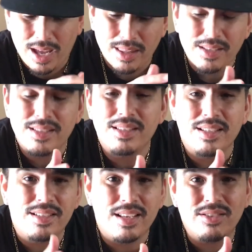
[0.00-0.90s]
And this is an
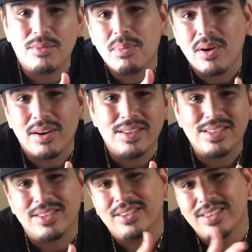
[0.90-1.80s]
essential part,
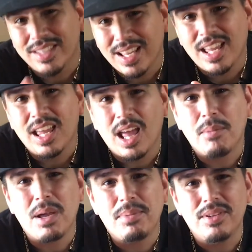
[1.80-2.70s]
so
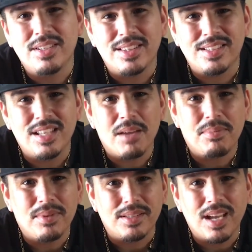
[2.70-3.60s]
I'm happy you took the step
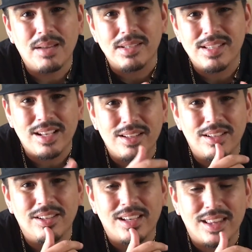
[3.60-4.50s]
and time
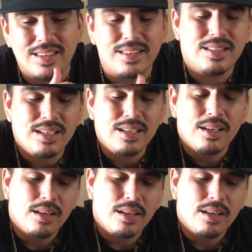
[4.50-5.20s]
to look at this.